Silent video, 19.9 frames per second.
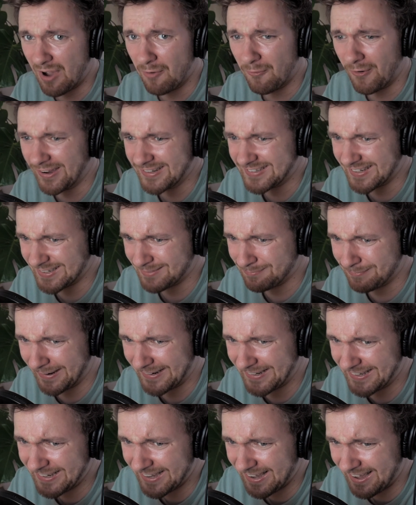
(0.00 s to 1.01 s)
what is this
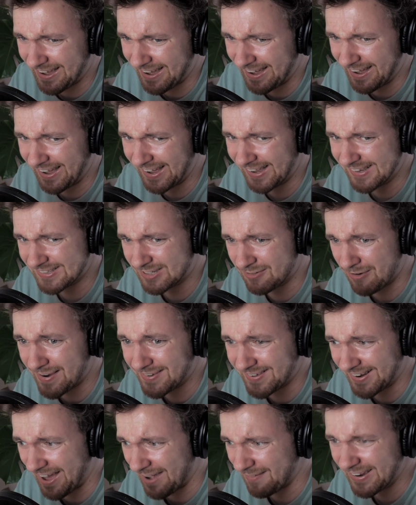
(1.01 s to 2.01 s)
bloody
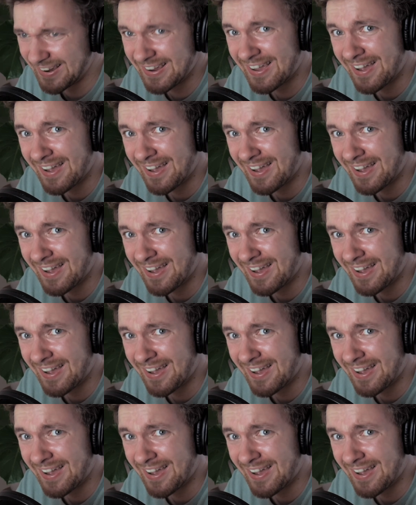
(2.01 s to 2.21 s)
Grey's Anatomy?